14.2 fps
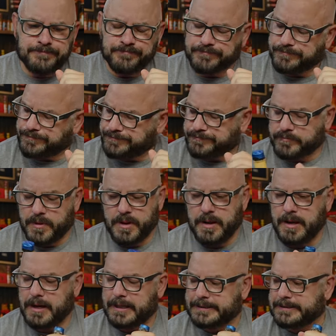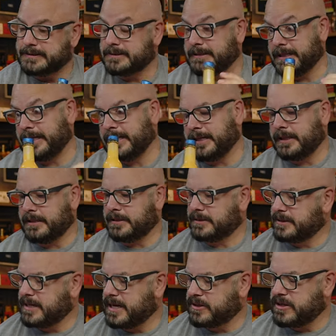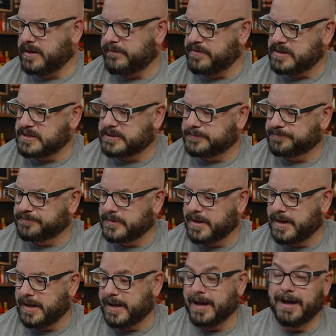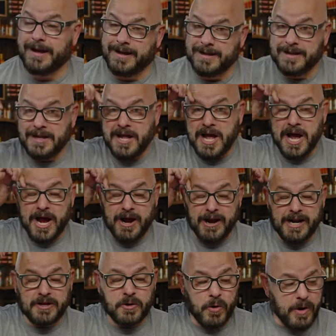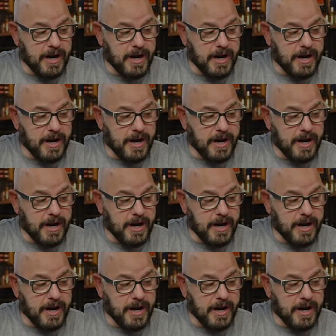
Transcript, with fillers: Hmm. Ah, gotta love this. All right, let's go